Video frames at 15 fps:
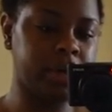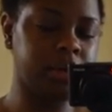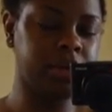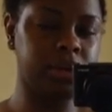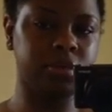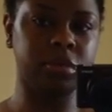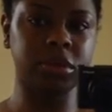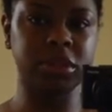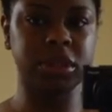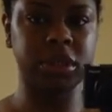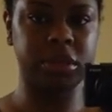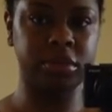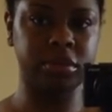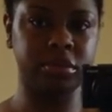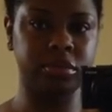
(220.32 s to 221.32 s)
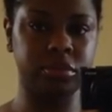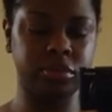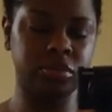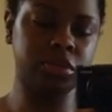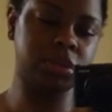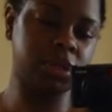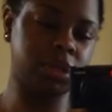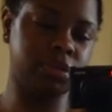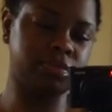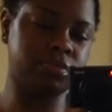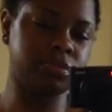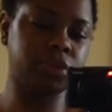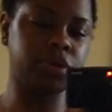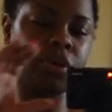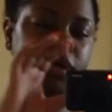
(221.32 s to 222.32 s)
I don't know. We'll see. We'll see.
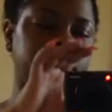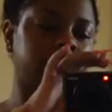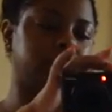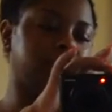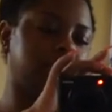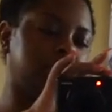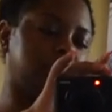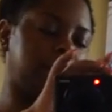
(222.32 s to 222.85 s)
Okay, next.